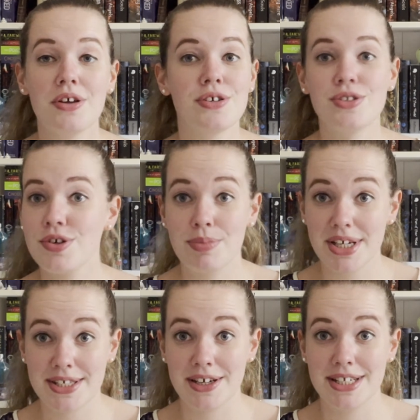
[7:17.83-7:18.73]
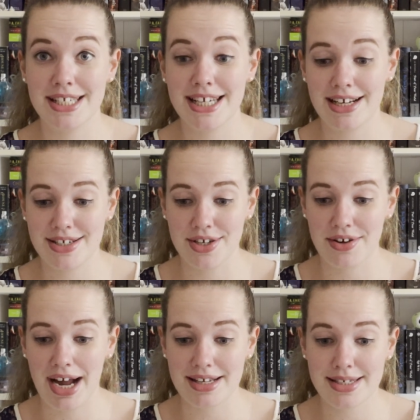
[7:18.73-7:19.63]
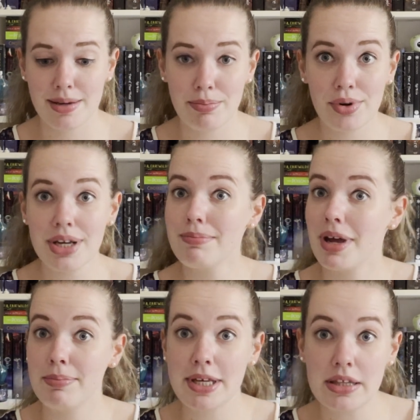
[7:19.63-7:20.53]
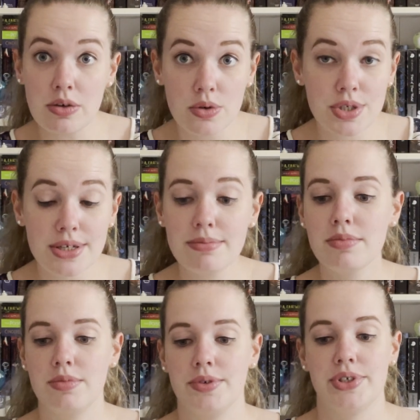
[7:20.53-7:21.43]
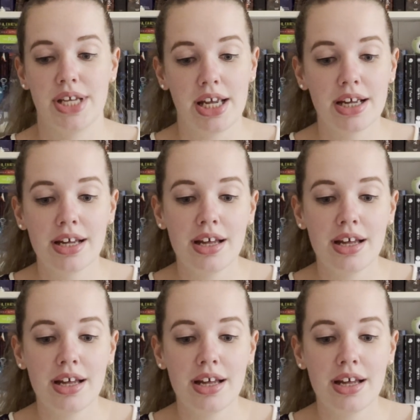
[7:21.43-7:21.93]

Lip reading: super excited to get to at some point, maybe in the autumn, we'll see.